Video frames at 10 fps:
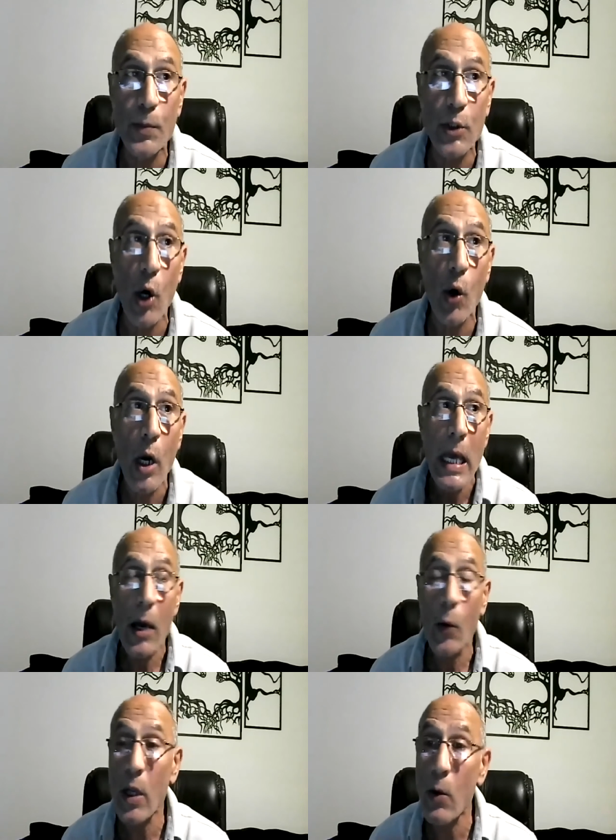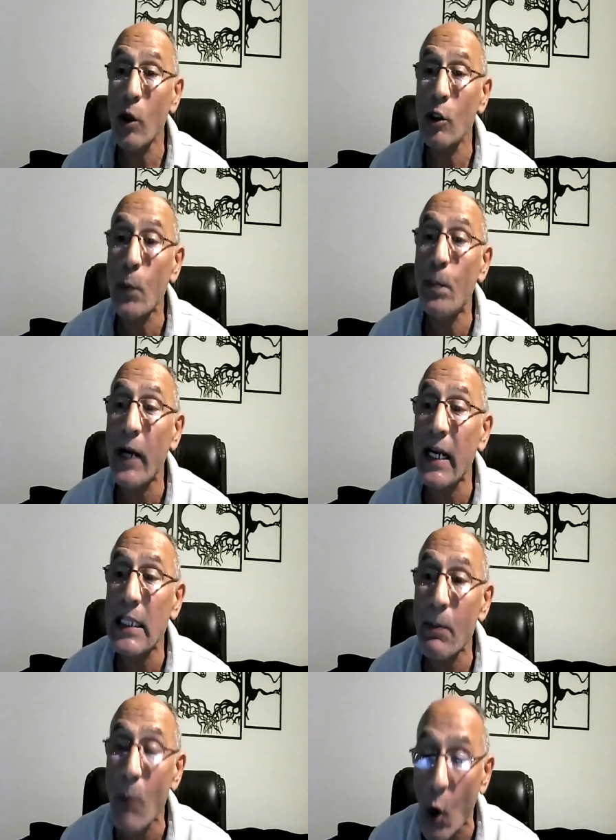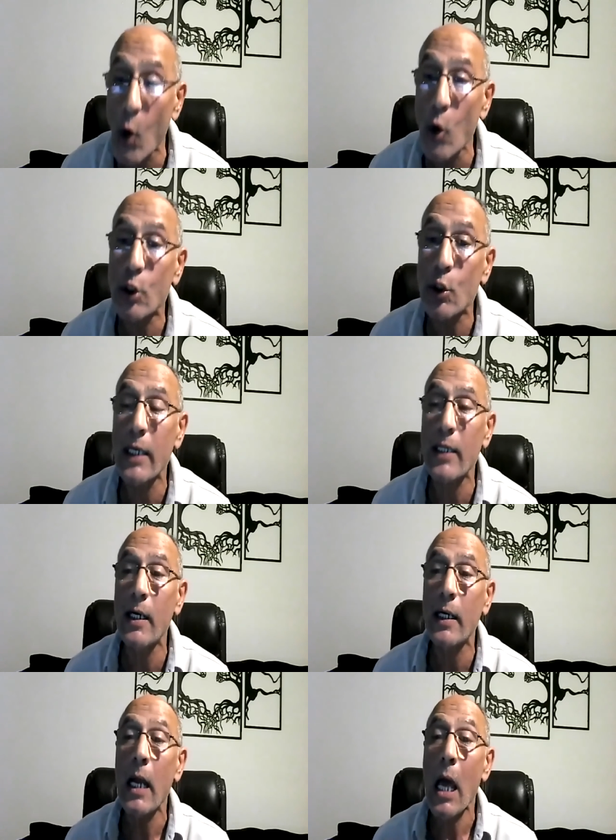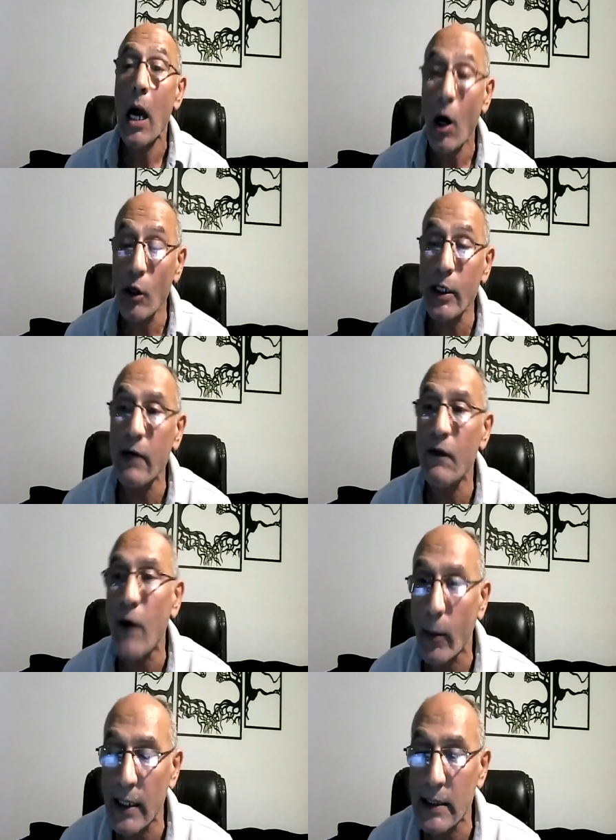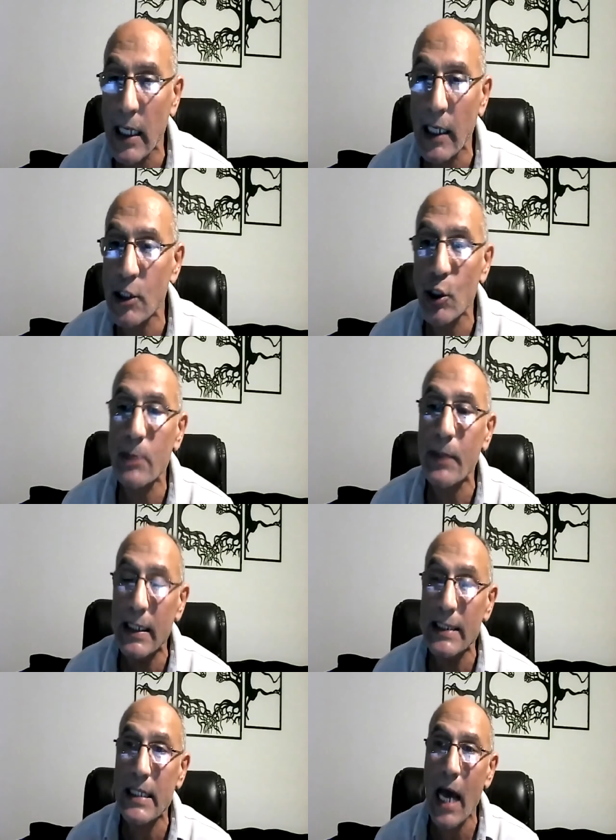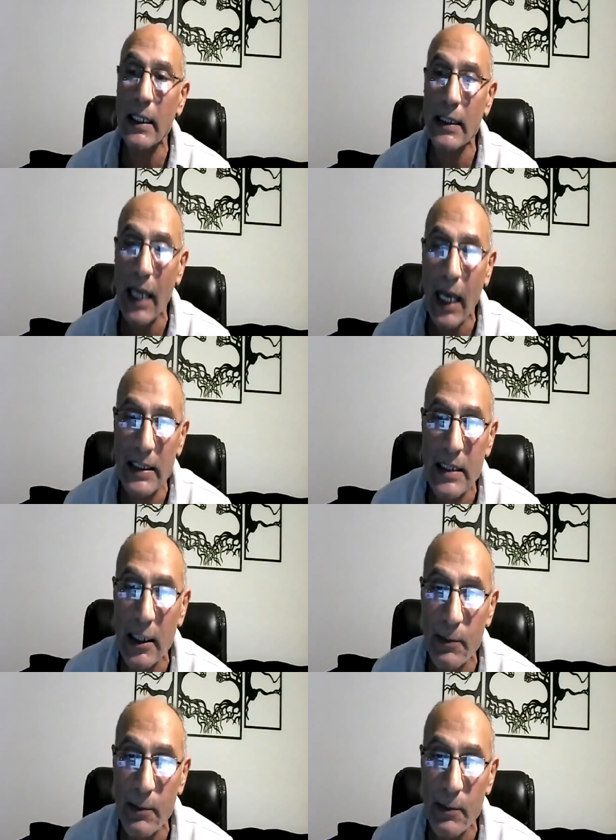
So we want to bring them all together on environmental issues because that has not